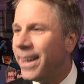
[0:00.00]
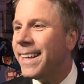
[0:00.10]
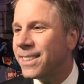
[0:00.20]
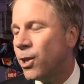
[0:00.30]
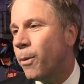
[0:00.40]
It
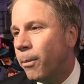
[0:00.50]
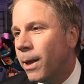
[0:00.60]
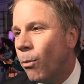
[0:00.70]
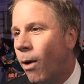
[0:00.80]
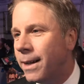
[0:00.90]
is. You know, we
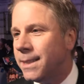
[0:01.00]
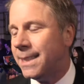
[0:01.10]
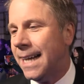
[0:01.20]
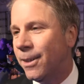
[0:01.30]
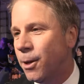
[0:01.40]
really wanted to
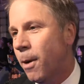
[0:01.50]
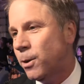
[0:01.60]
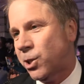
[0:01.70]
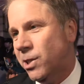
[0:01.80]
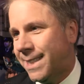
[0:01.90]
tell an
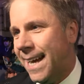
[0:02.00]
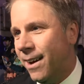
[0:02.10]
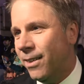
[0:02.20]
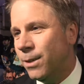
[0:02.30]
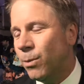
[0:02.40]
emotional
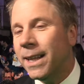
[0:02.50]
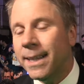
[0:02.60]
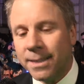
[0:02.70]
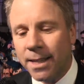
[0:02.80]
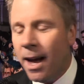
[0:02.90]
tale. It really
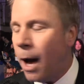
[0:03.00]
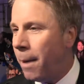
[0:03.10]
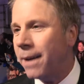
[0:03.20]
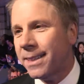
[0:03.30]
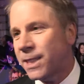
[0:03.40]
is
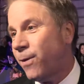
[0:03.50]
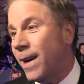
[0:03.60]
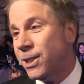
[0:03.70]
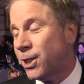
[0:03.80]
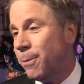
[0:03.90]
about this
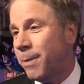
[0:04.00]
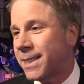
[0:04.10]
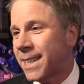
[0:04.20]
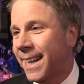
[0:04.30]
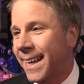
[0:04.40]
friendship
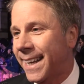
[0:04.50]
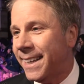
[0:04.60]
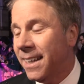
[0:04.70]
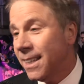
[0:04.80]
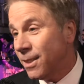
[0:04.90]
that's going to
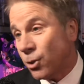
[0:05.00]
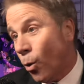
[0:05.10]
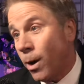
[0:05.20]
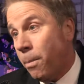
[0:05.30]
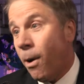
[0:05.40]
get
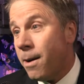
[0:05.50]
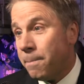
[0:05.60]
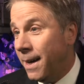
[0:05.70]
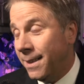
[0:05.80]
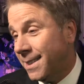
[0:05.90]
torn
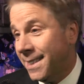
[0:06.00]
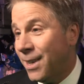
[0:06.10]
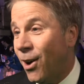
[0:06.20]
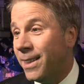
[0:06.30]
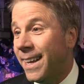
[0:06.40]
apart by this thing
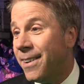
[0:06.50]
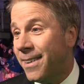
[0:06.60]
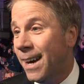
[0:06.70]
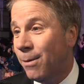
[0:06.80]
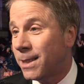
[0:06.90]
called the
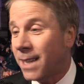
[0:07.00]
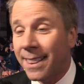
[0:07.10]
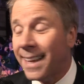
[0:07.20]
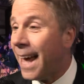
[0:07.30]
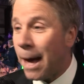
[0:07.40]
internet, which I
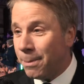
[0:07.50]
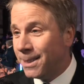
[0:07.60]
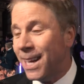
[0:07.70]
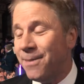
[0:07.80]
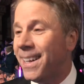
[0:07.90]
think
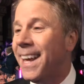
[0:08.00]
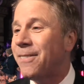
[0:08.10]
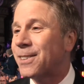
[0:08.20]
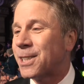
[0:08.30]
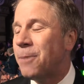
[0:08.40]
happens every day
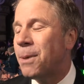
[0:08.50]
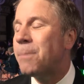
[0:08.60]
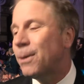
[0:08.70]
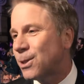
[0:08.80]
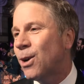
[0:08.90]
for some
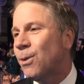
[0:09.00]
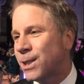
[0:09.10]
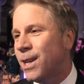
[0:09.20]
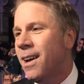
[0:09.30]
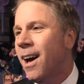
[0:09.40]
people. So it
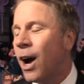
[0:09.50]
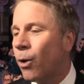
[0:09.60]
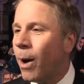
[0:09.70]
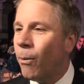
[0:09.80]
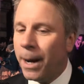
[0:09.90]
was a, a
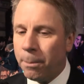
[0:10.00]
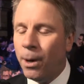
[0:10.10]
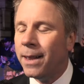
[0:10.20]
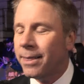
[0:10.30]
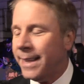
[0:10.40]
great way to
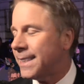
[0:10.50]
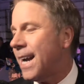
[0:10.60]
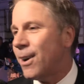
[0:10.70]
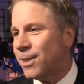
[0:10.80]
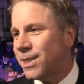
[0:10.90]
put these
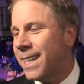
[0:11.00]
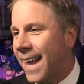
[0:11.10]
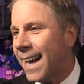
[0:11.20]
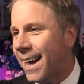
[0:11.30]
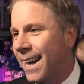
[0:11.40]
characters in
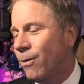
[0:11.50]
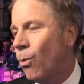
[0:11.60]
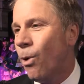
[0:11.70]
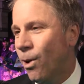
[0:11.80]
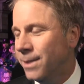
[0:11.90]
that kind of a
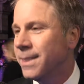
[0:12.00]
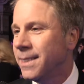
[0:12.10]
world.